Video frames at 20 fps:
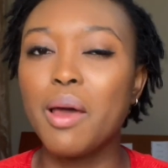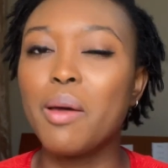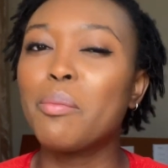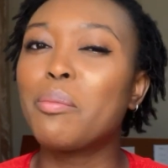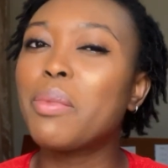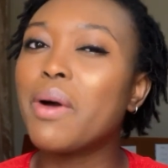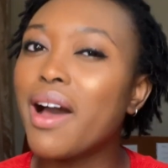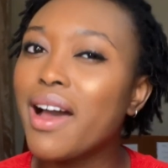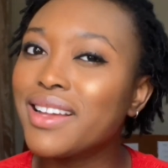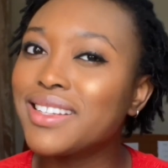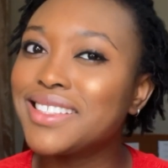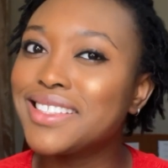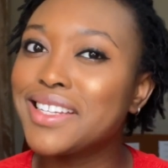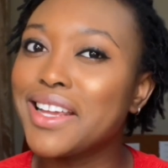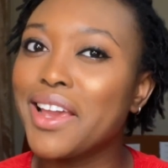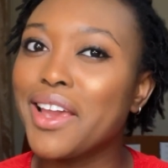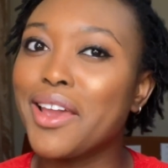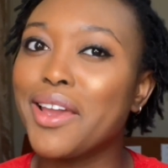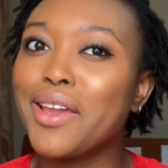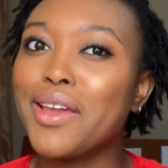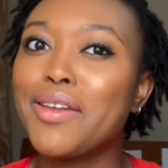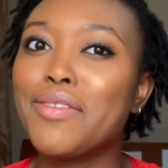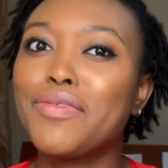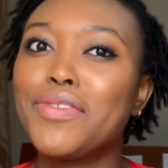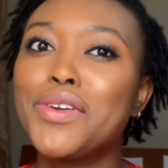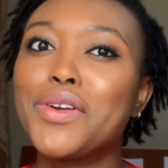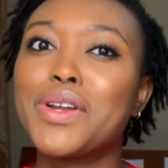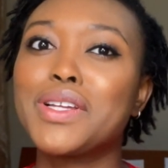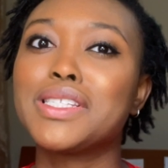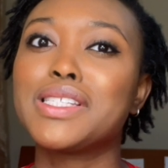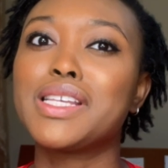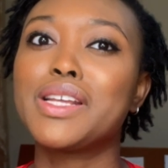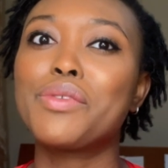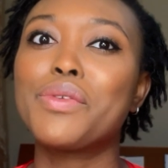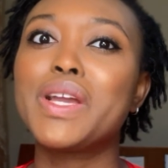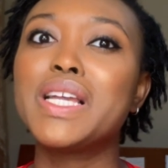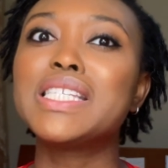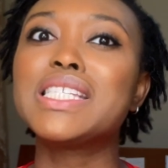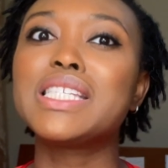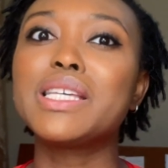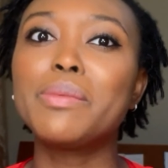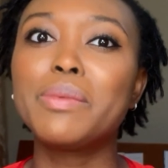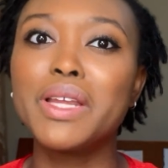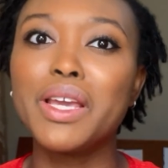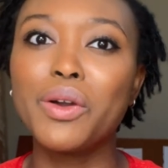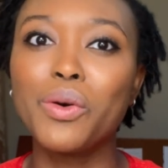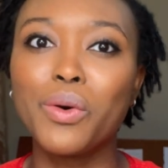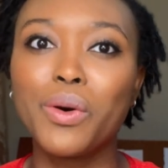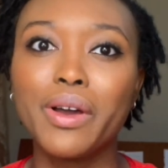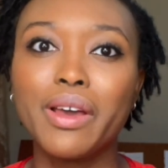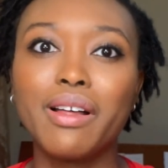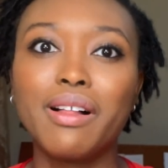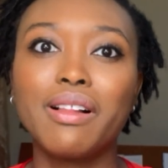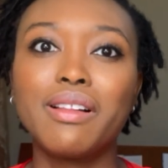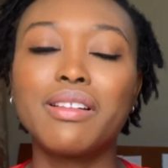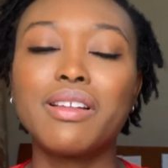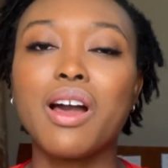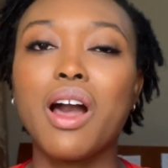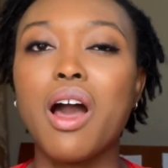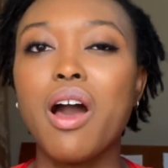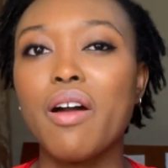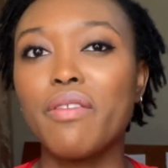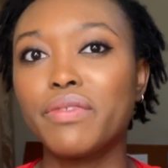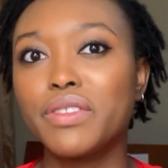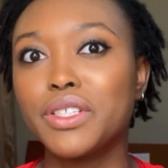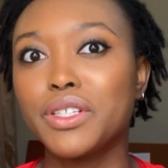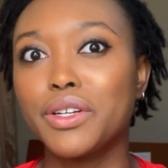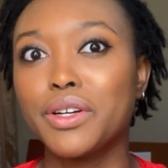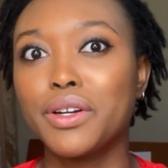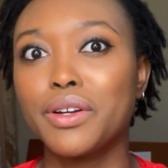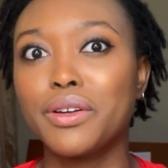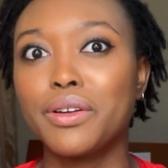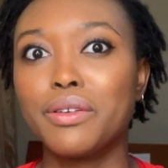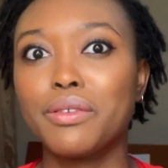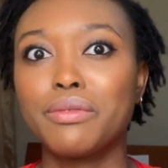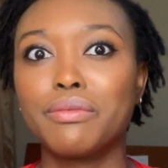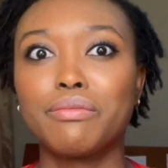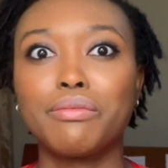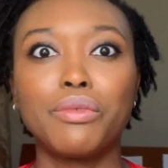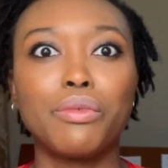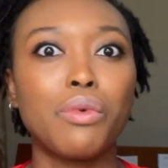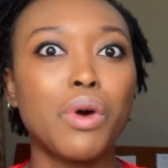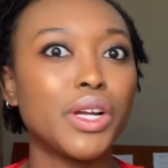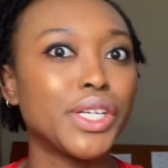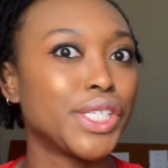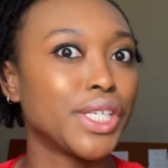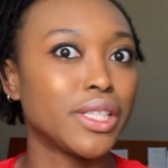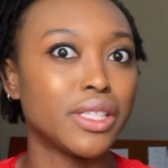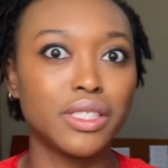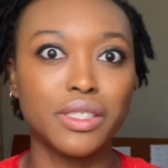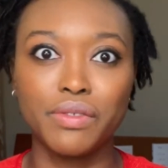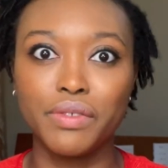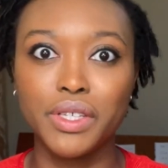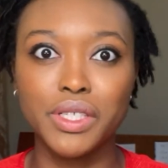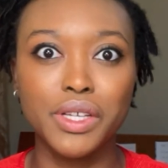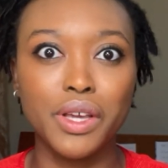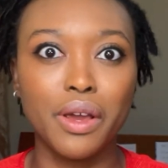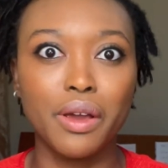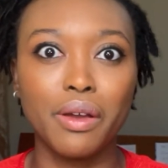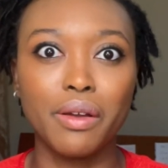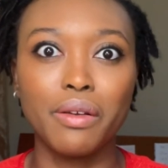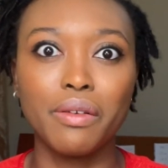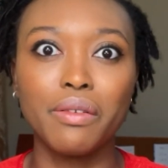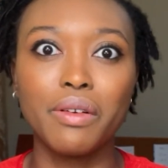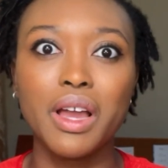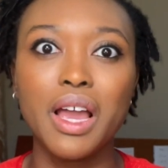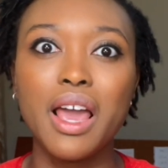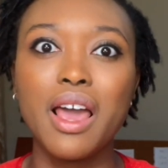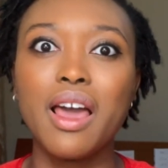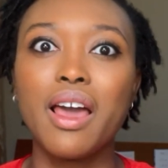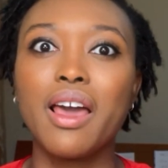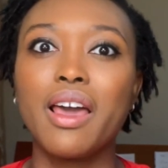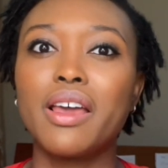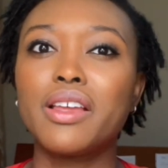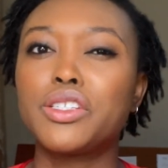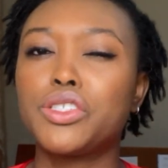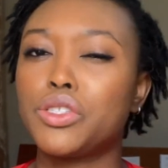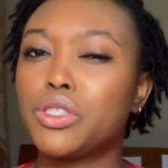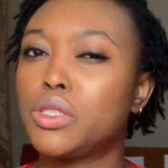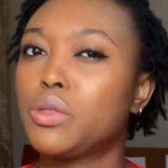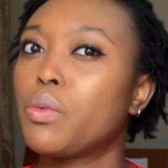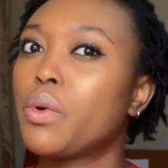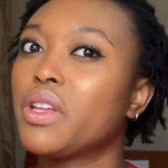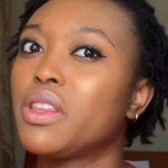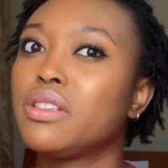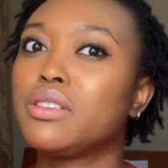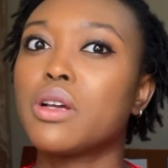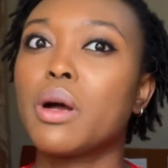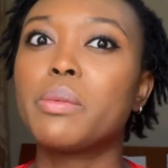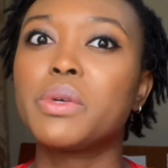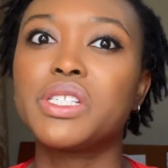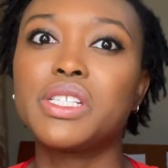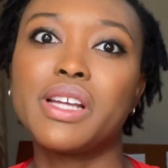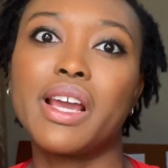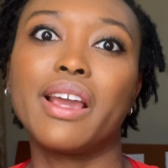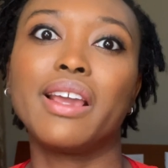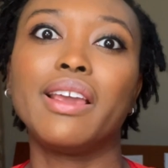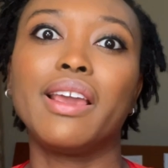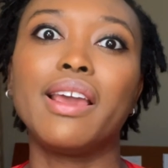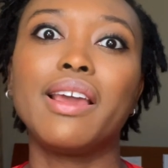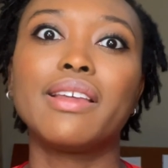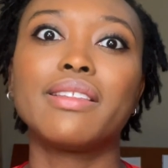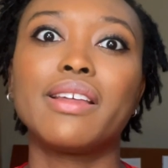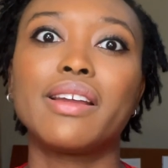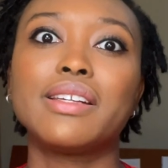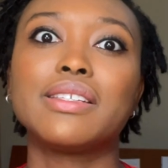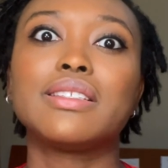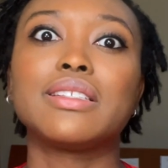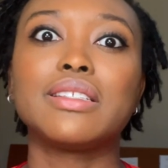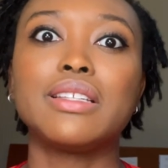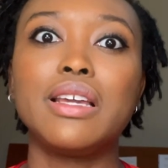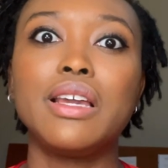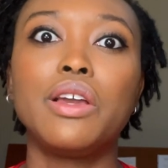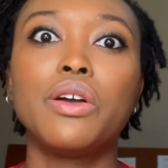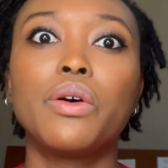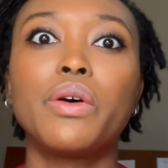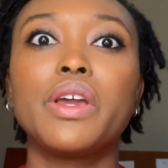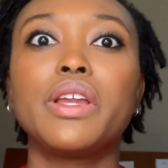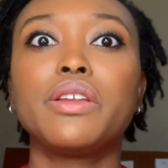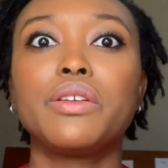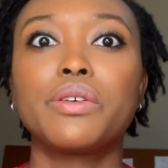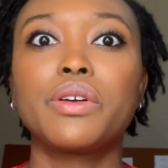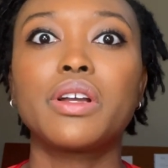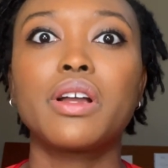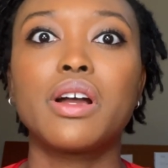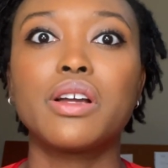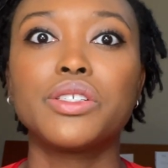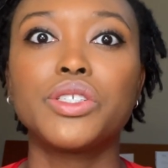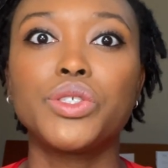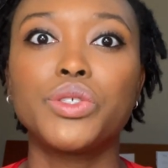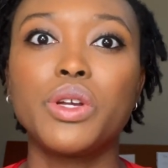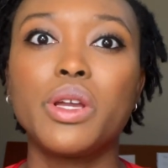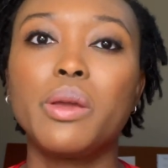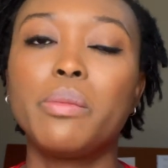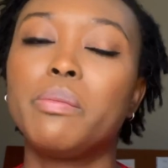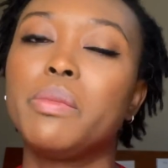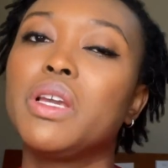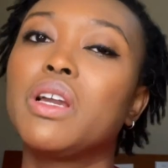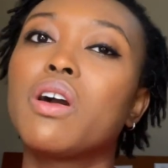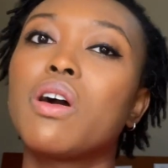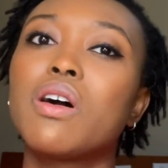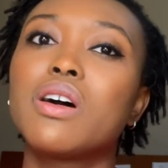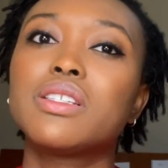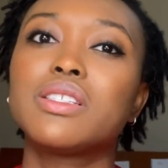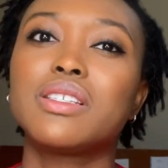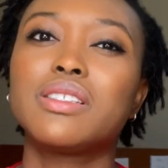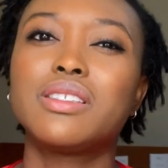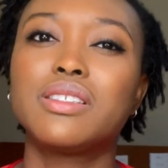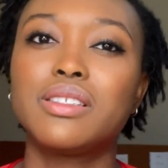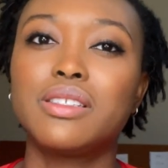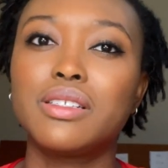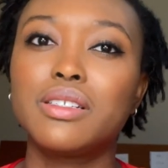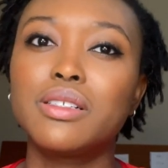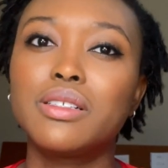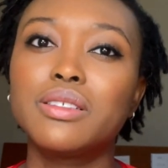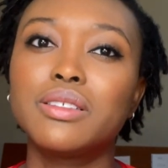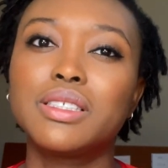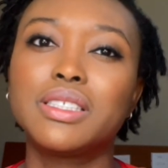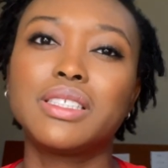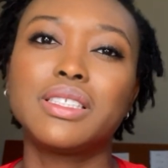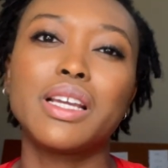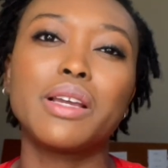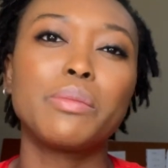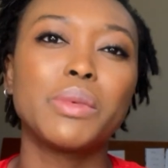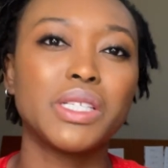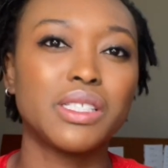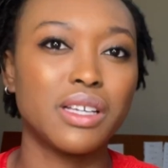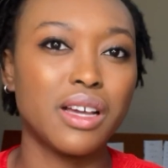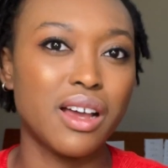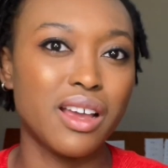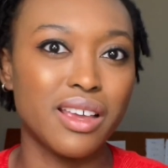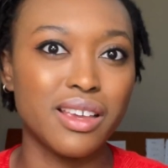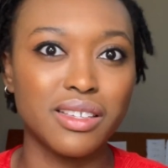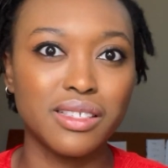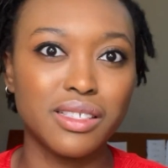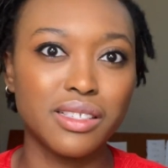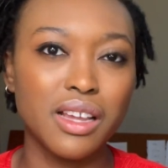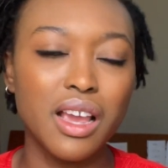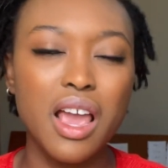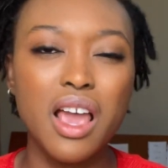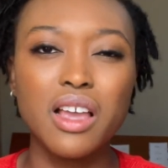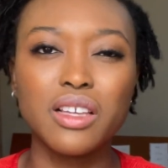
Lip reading: But if you're considering CBD oil after watching this video, it's just worth double-checking that it's legal in your country because it's still stigmatized.